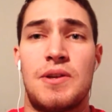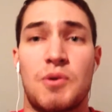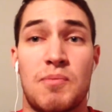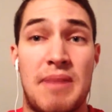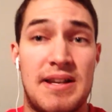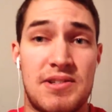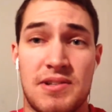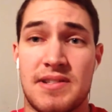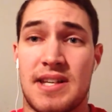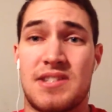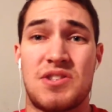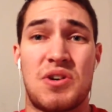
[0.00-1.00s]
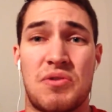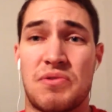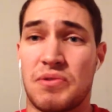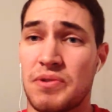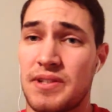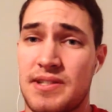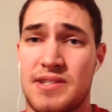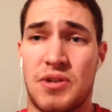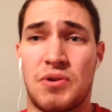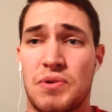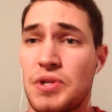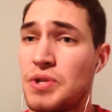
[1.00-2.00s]
your mentors as you go through this.
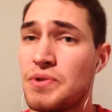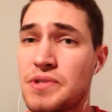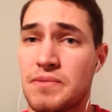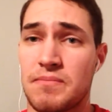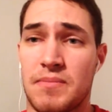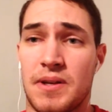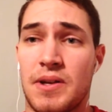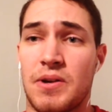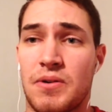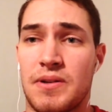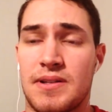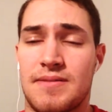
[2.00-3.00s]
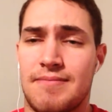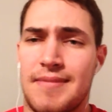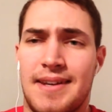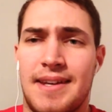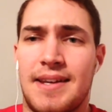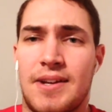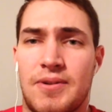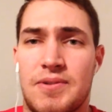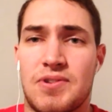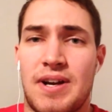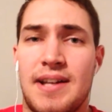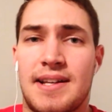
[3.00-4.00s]
So use them, and,
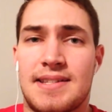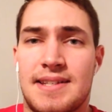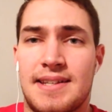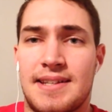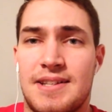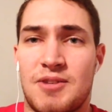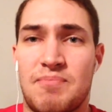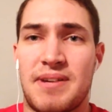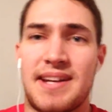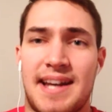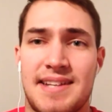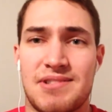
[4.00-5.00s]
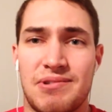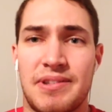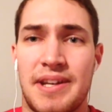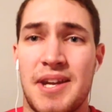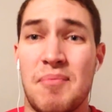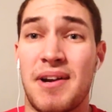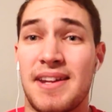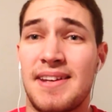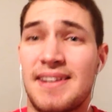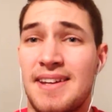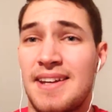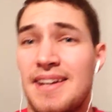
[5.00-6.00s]
try not to, don't be an asshole to anybody.